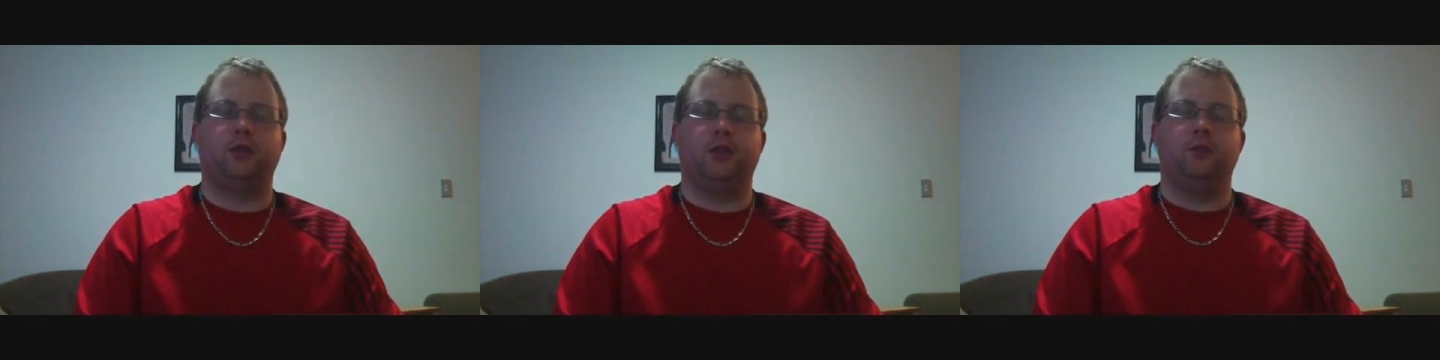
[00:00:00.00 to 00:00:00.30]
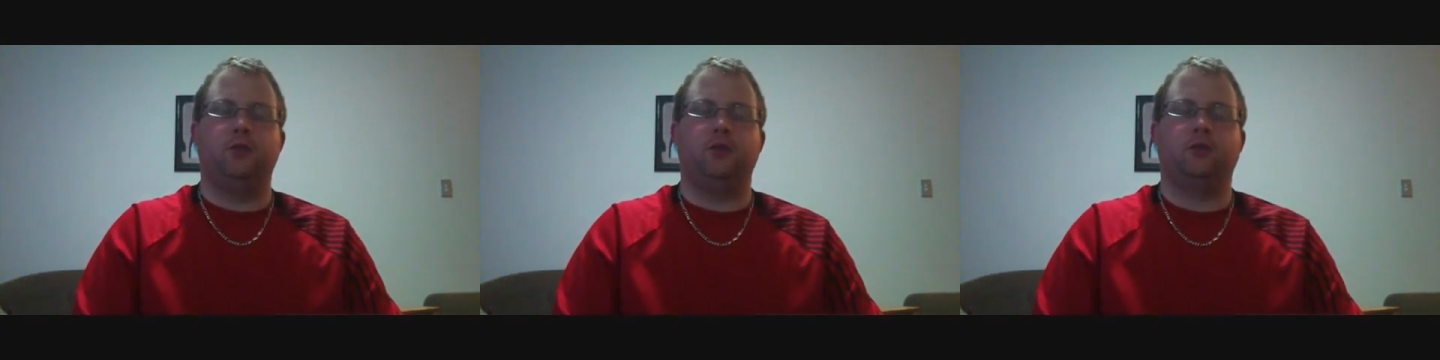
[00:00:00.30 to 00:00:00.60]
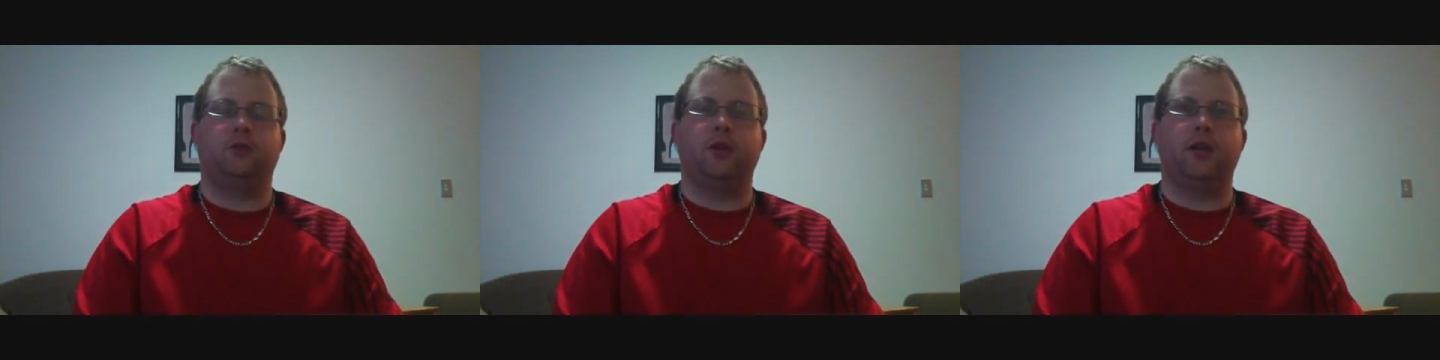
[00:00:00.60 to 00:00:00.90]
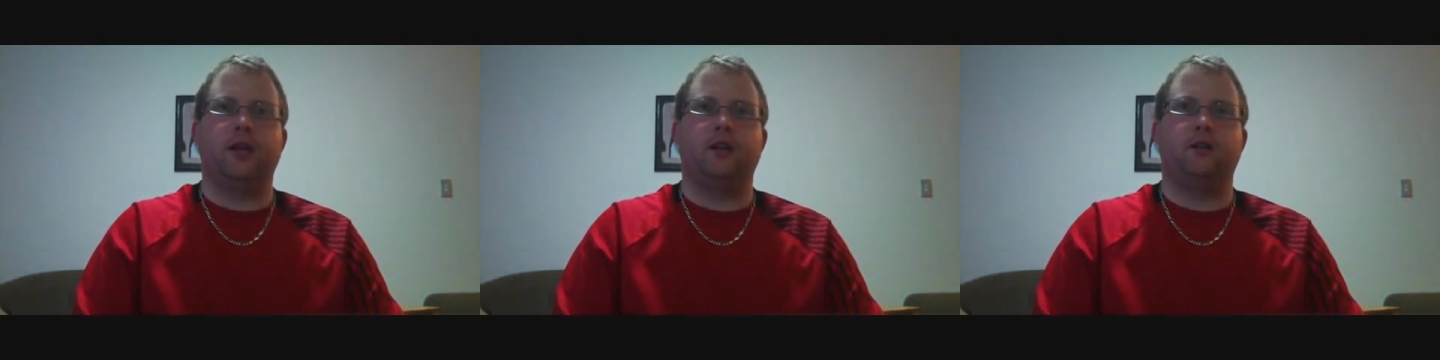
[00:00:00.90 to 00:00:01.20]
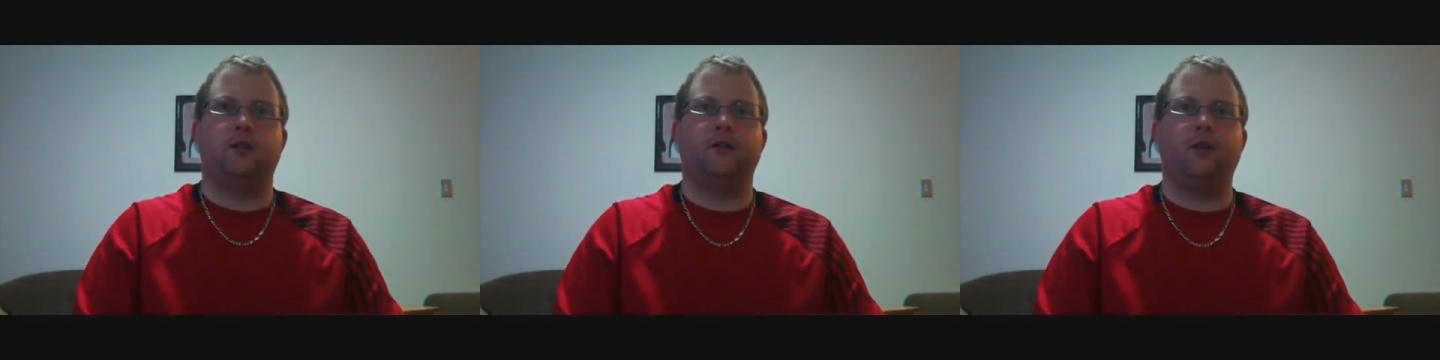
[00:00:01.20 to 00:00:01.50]
Steelbook Green
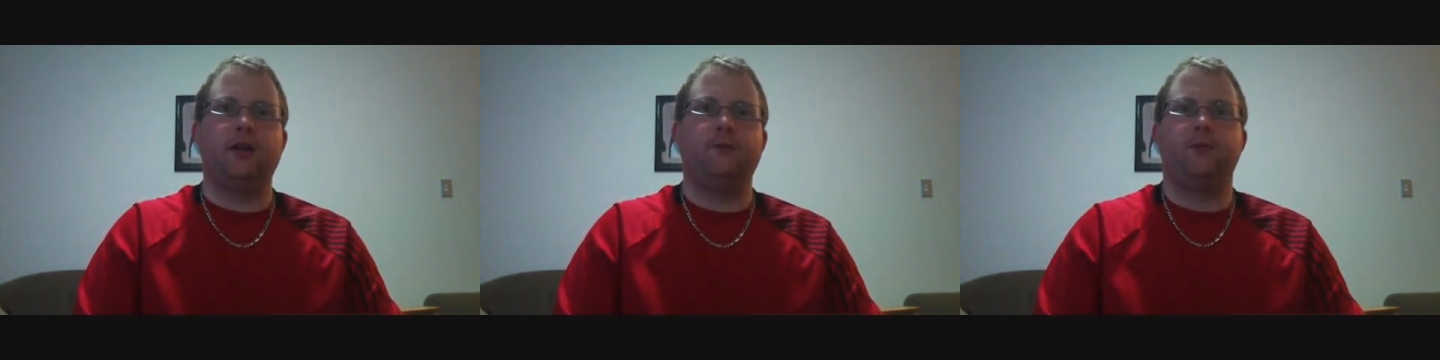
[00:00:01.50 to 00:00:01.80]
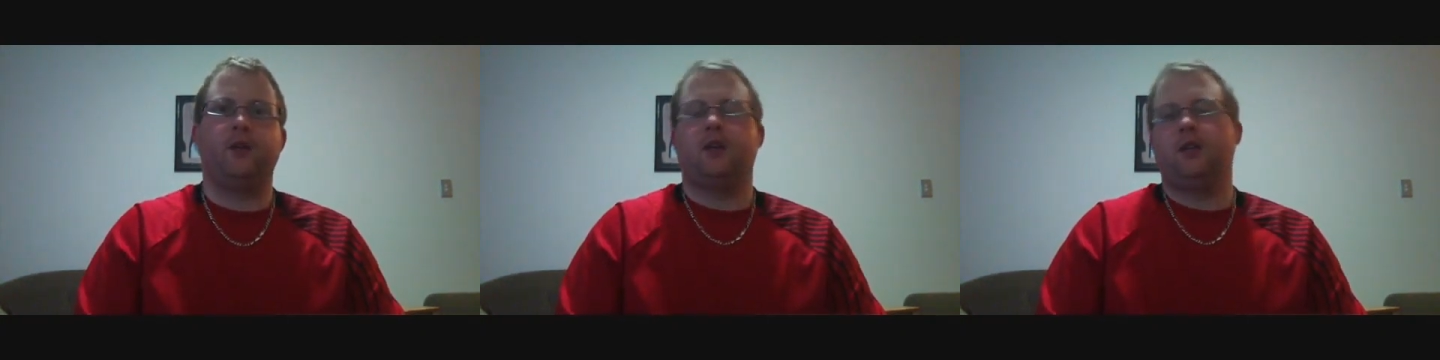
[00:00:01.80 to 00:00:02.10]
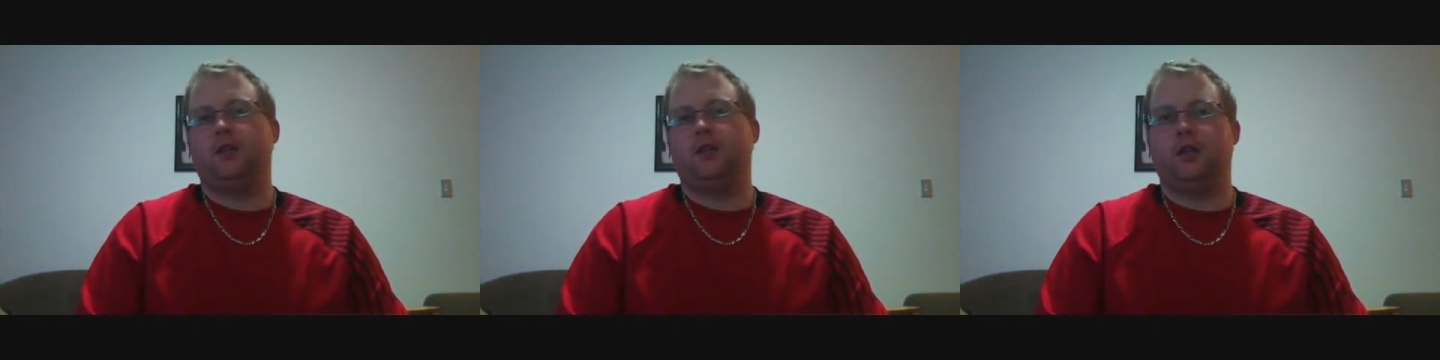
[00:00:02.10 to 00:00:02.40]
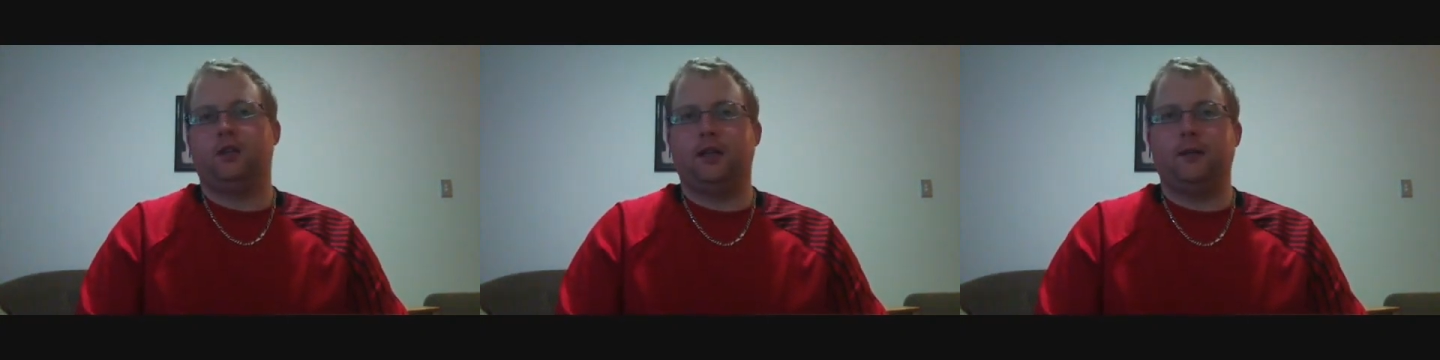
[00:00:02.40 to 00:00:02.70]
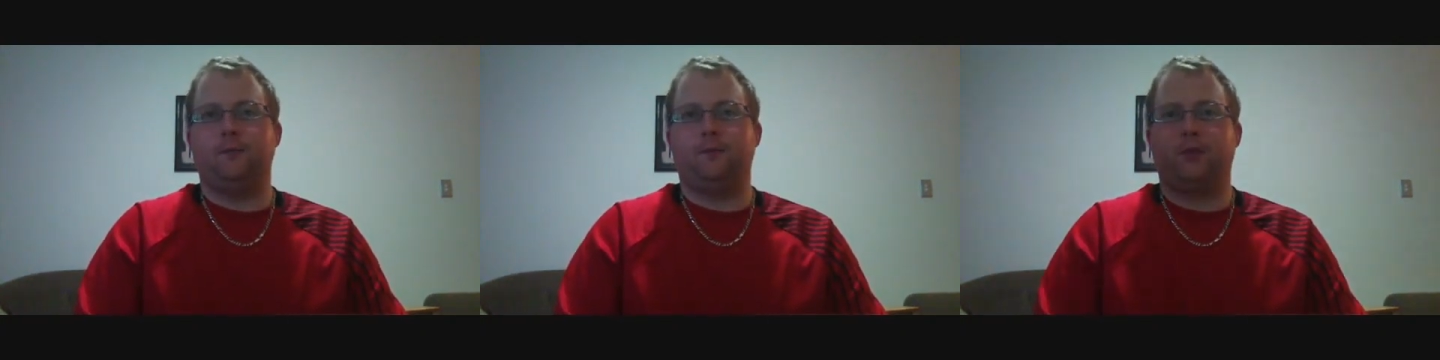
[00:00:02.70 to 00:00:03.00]
Lantern giveaway. So,
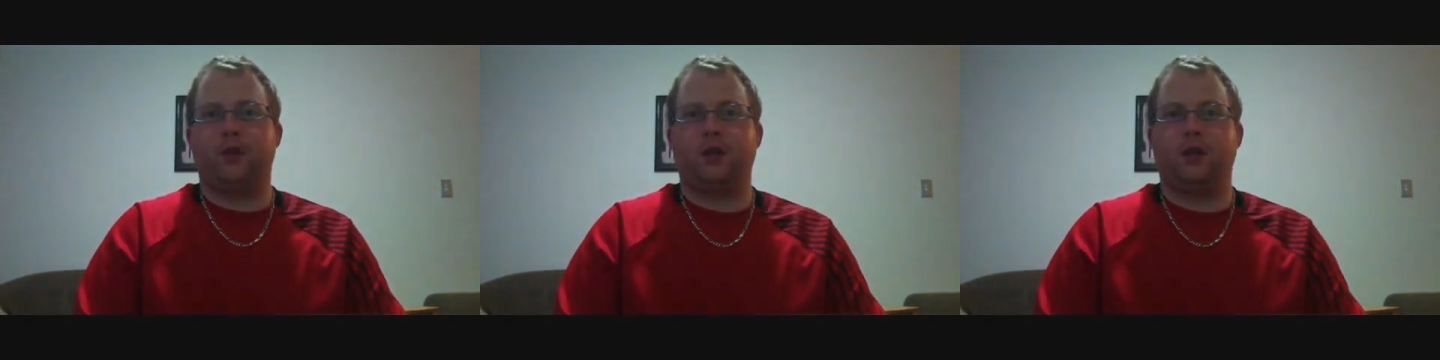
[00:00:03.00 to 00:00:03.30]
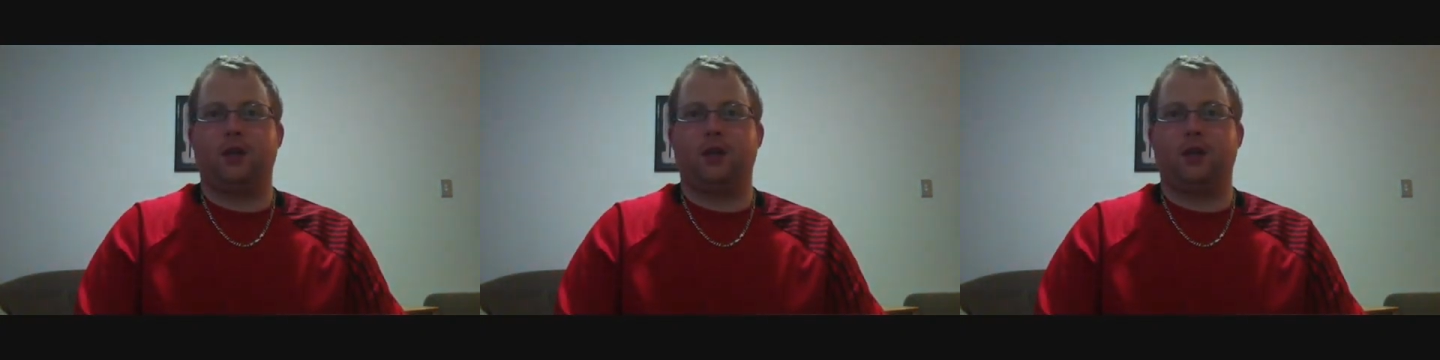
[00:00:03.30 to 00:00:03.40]
um,